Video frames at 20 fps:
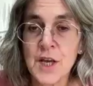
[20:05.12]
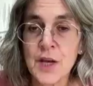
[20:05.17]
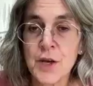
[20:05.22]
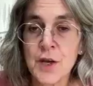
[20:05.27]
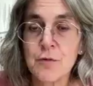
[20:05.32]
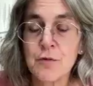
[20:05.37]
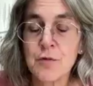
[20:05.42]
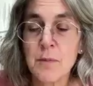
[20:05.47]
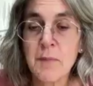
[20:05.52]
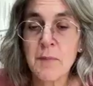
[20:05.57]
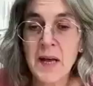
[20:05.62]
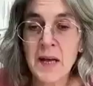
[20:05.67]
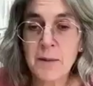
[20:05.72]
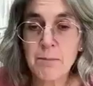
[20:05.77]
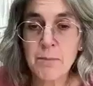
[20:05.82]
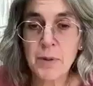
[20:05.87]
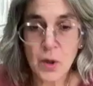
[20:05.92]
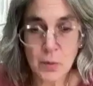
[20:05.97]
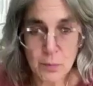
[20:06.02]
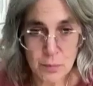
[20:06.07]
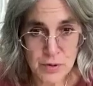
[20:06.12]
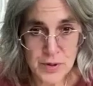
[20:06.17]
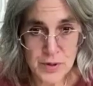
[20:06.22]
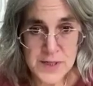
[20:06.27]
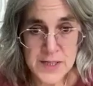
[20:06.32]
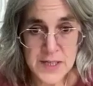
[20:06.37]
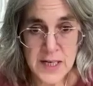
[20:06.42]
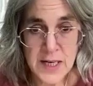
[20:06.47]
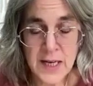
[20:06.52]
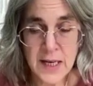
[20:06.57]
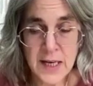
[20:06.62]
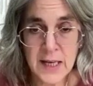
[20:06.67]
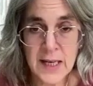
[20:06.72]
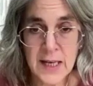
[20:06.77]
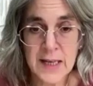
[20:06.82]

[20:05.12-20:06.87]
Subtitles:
so for my block printing,